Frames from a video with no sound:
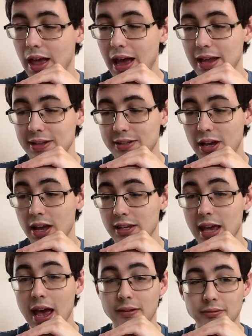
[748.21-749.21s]
And
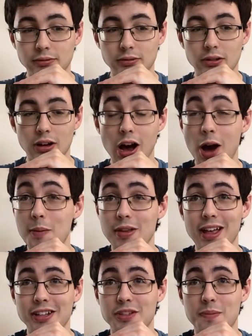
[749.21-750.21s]
yeah, I mean,
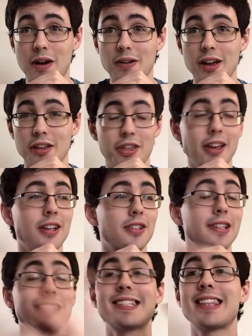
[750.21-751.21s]
that's about it, I think.
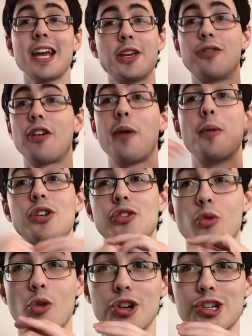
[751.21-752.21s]
So just thank you very much
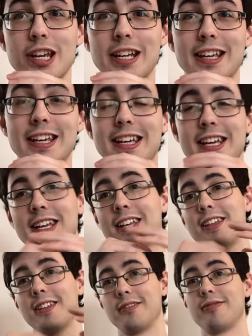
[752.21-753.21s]
for watching,
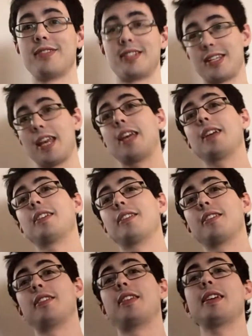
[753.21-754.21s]

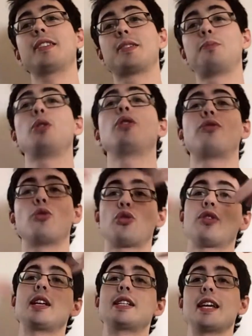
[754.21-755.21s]
seeing this beautiful
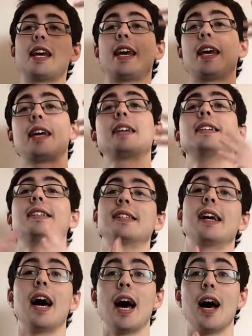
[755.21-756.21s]
creature here.
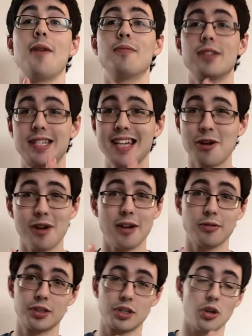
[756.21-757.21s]
Shout
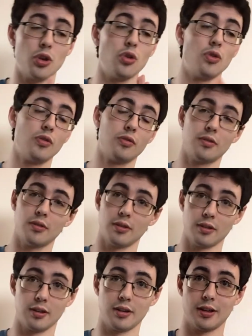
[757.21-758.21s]
out to,
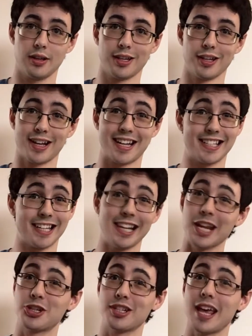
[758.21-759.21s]
like I said,
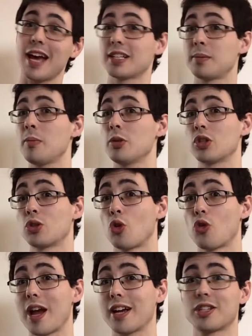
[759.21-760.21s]
Legend X, maybe
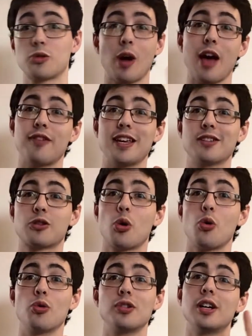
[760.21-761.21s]
Snorex, whatever he's
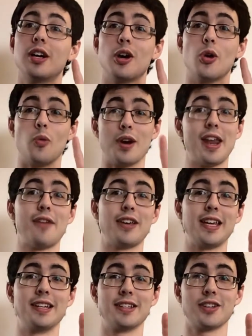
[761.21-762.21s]
called, whenever
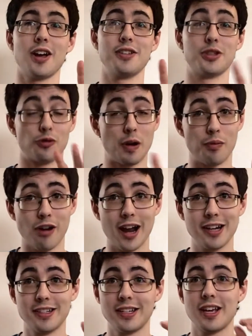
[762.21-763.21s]
he decides to
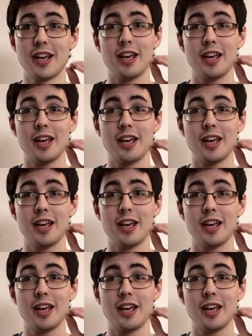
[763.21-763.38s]
rebrand.